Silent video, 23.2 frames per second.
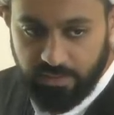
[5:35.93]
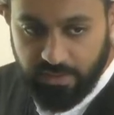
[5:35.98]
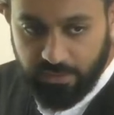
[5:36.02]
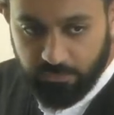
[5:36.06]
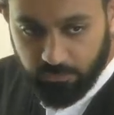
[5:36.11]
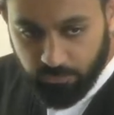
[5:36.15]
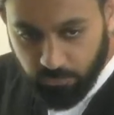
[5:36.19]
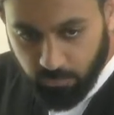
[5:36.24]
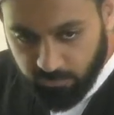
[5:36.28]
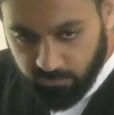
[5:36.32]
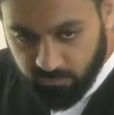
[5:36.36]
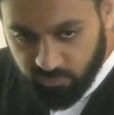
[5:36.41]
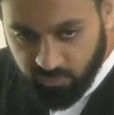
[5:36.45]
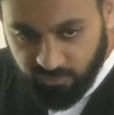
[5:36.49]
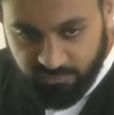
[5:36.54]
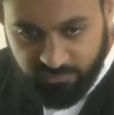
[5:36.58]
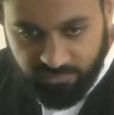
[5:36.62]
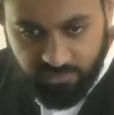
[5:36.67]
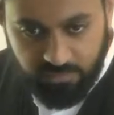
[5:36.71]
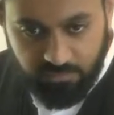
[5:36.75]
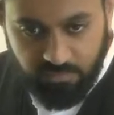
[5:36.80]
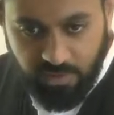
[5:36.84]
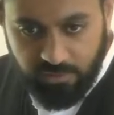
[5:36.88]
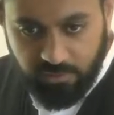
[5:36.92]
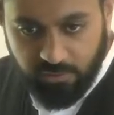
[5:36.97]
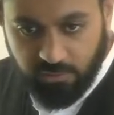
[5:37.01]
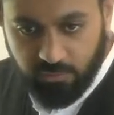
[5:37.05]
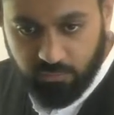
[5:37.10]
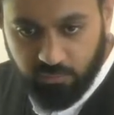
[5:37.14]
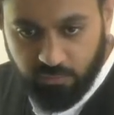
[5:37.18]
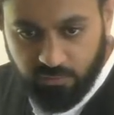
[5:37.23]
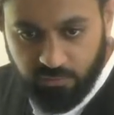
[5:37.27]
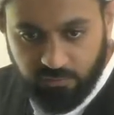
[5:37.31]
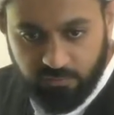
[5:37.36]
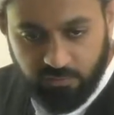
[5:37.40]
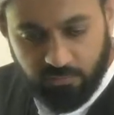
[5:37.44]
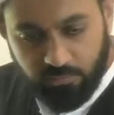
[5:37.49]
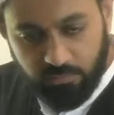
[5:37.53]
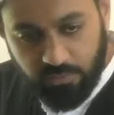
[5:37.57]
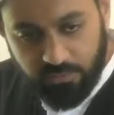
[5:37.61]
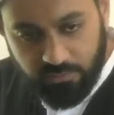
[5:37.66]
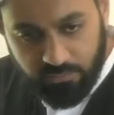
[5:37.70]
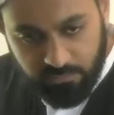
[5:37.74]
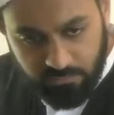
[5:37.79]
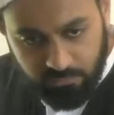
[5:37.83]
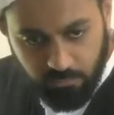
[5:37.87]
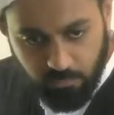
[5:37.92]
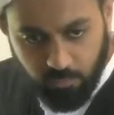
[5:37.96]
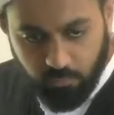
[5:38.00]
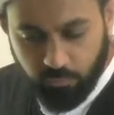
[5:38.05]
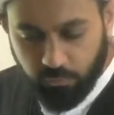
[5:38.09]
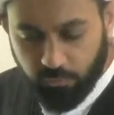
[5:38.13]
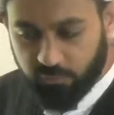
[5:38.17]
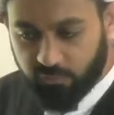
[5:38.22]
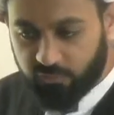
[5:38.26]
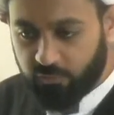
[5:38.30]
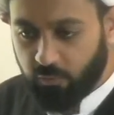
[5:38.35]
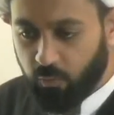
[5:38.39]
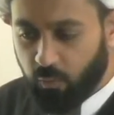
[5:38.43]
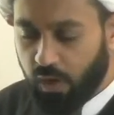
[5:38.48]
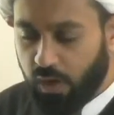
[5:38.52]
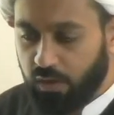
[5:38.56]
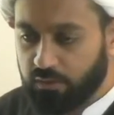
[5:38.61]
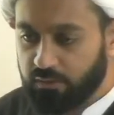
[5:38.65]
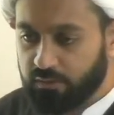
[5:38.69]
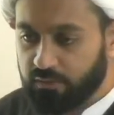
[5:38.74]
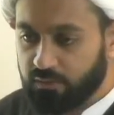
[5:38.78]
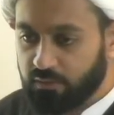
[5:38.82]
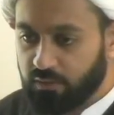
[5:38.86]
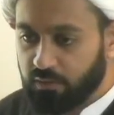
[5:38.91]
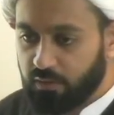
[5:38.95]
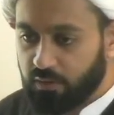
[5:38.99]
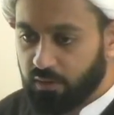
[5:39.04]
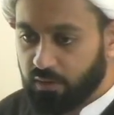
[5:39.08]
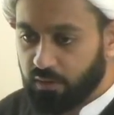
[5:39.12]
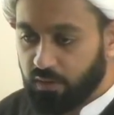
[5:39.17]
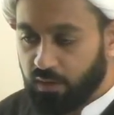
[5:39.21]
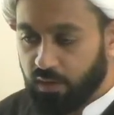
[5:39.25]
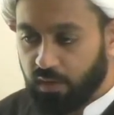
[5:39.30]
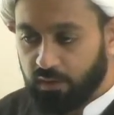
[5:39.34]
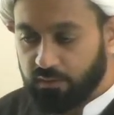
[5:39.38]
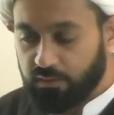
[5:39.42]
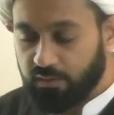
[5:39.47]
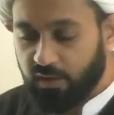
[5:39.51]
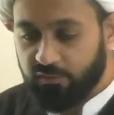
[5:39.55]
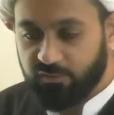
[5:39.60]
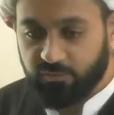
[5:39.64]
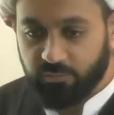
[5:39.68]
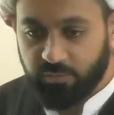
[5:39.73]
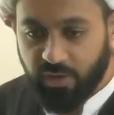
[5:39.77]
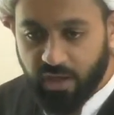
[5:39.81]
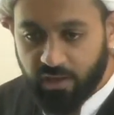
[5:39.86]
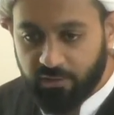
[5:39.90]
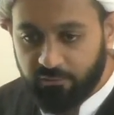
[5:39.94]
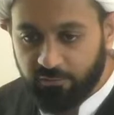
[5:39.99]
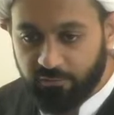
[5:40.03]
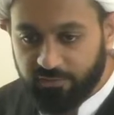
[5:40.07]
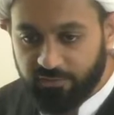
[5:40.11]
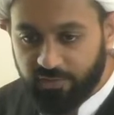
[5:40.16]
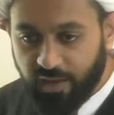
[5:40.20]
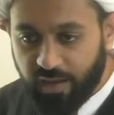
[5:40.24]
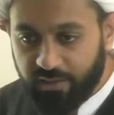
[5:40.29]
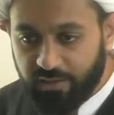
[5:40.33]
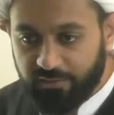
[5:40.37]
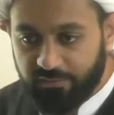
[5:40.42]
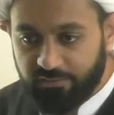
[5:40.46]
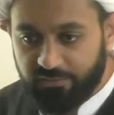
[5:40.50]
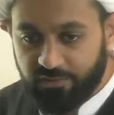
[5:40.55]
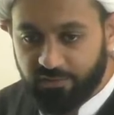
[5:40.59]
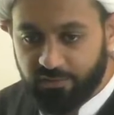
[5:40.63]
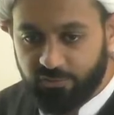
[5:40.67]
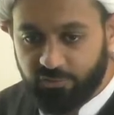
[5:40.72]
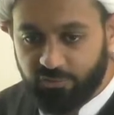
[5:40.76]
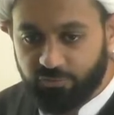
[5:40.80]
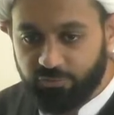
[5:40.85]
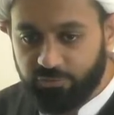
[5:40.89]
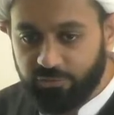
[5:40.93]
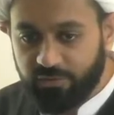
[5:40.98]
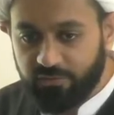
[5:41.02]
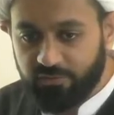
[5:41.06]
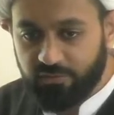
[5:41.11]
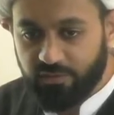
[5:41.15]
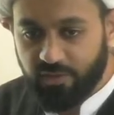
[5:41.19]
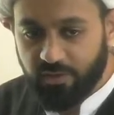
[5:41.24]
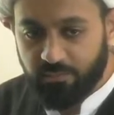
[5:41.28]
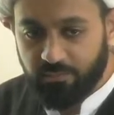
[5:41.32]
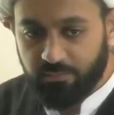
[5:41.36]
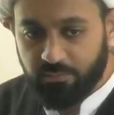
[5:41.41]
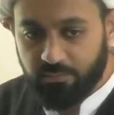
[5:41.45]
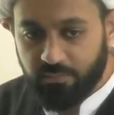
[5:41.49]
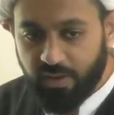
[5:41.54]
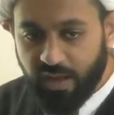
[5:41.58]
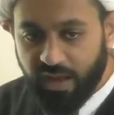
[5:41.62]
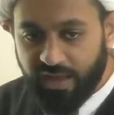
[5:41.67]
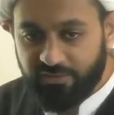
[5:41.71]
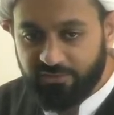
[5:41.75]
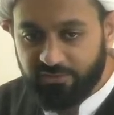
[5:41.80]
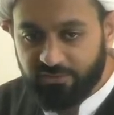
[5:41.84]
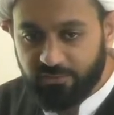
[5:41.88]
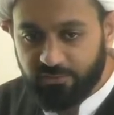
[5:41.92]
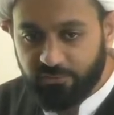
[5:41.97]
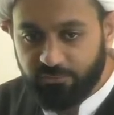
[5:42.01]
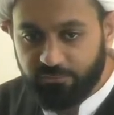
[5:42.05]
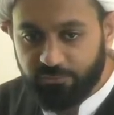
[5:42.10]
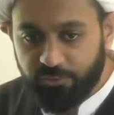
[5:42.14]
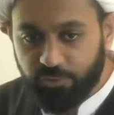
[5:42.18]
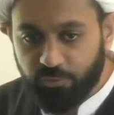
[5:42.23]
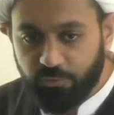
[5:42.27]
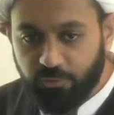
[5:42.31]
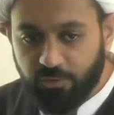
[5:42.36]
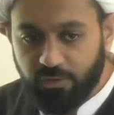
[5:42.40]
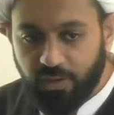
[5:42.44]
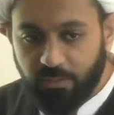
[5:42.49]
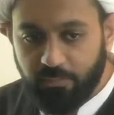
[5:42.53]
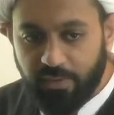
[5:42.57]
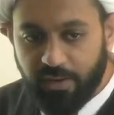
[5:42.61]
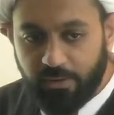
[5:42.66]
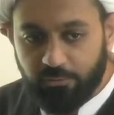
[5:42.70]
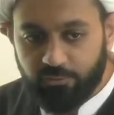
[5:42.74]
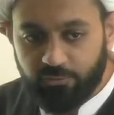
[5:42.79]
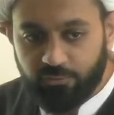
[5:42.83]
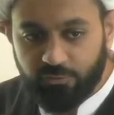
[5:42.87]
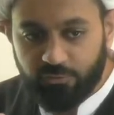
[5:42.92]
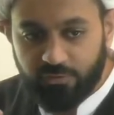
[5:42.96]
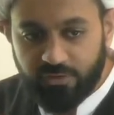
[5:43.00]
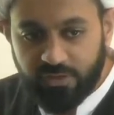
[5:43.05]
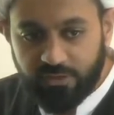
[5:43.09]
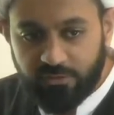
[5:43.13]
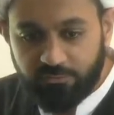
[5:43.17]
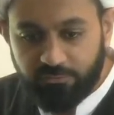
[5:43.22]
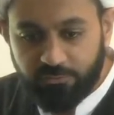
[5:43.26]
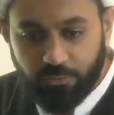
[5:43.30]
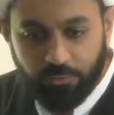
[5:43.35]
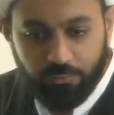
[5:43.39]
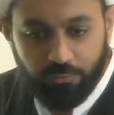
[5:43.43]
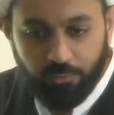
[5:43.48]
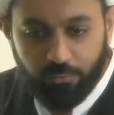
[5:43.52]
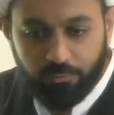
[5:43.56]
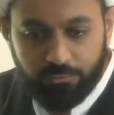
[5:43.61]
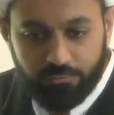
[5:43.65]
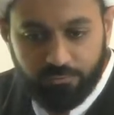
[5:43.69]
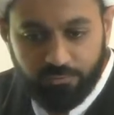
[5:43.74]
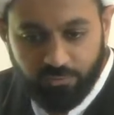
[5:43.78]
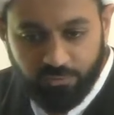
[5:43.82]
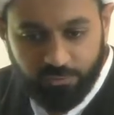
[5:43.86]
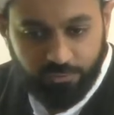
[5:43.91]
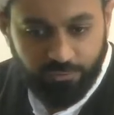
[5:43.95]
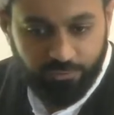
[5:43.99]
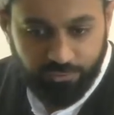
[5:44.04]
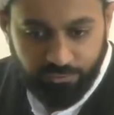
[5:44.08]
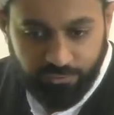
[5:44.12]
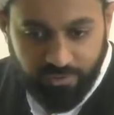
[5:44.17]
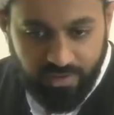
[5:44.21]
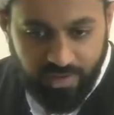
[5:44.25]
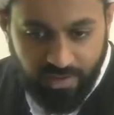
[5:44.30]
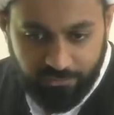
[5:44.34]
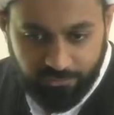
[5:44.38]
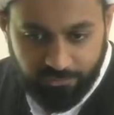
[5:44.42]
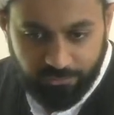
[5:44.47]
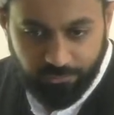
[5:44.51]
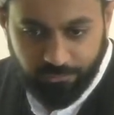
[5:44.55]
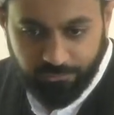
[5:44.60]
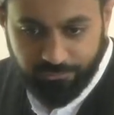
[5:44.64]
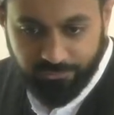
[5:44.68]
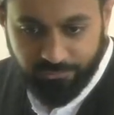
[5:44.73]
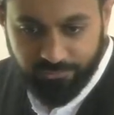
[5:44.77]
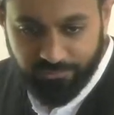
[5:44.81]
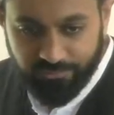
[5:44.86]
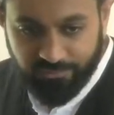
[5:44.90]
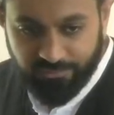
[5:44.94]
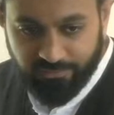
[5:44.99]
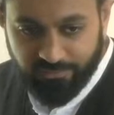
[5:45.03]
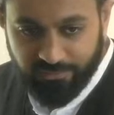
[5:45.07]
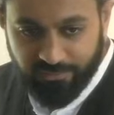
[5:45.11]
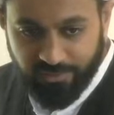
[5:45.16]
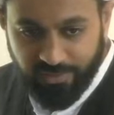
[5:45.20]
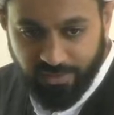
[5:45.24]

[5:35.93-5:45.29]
Not just in my community, but across the world. Allah subhanahu wa ta'ala says, treat them as if you were about to leave your own children as orphans.